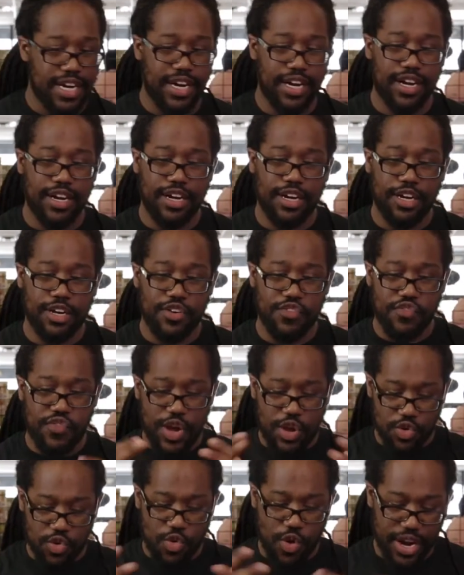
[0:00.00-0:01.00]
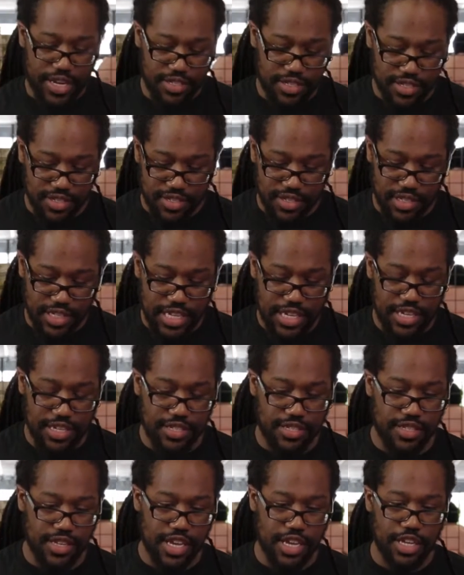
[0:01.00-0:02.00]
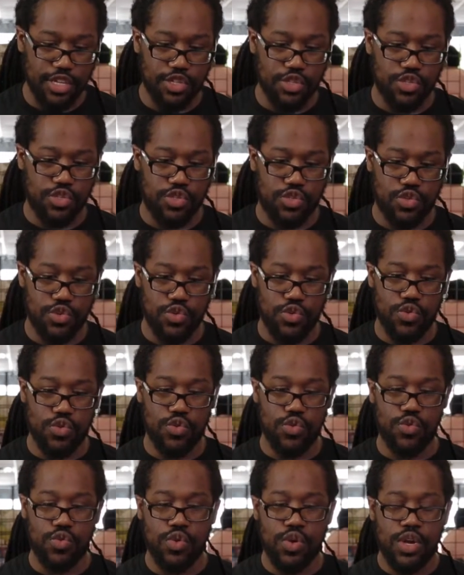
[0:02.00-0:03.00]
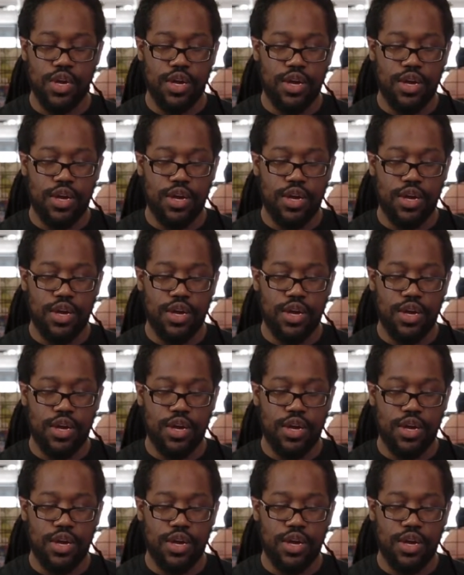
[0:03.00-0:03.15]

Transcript: Final Crisis leads into